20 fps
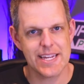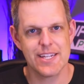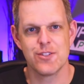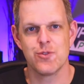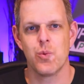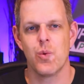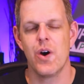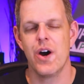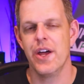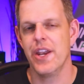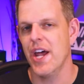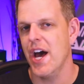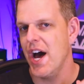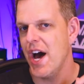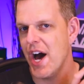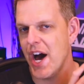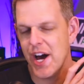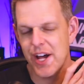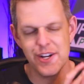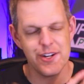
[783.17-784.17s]
as one,
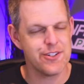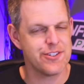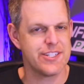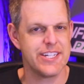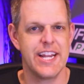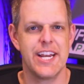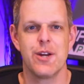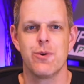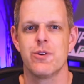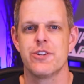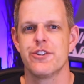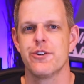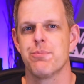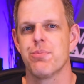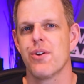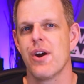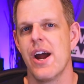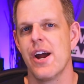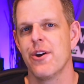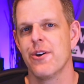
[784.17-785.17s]
understanding what your
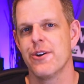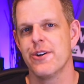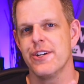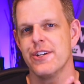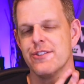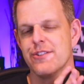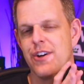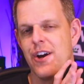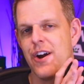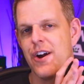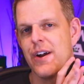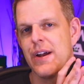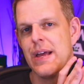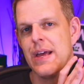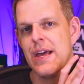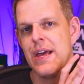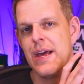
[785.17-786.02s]
priorities are,